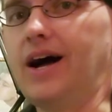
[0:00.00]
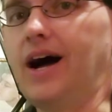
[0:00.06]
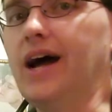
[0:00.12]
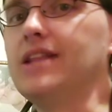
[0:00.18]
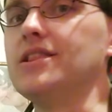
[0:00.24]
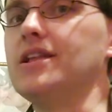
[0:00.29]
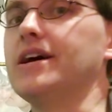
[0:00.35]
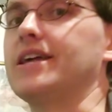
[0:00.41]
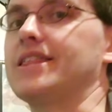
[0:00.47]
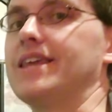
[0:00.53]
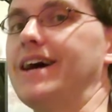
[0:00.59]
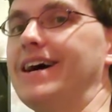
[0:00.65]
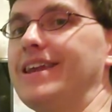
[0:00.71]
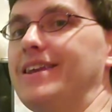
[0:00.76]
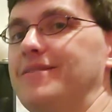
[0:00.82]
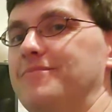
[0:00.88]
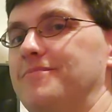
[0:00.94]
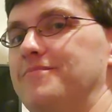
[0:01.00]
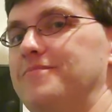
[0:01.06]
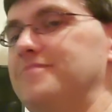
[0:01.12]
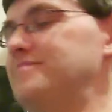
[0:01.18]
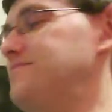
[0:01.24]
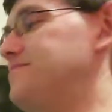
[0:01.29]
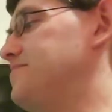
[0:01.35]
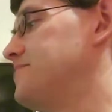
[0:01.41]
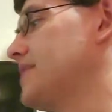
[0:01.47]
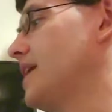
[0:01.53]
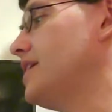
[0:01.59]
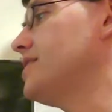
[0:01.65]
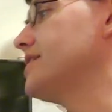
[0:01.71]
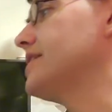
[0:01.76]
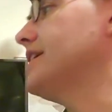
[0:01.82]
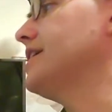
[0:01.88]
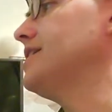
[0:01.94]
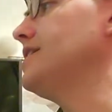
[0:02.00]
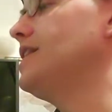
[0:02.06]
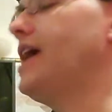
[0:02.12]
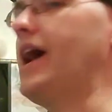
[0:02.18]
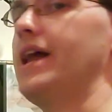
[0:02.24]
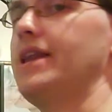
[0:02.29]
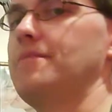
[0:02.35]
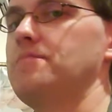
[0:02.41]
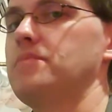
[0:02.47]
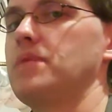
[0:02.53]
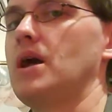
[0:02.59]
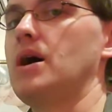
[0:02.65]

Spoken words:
I like that. I like that a lot.